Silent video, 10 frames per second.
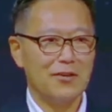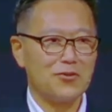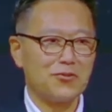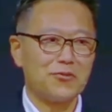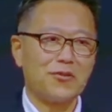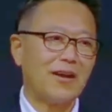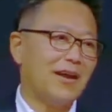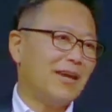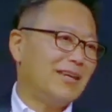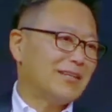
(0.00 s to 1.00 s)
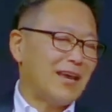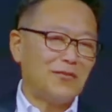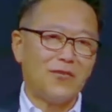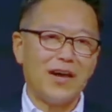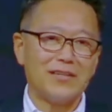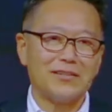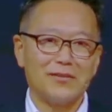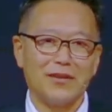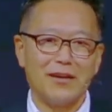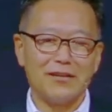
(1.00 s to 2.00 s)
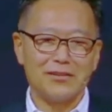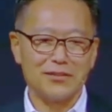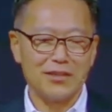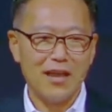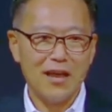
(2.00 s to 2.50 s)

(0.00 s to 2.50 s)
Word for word: great advice, I thought, he says,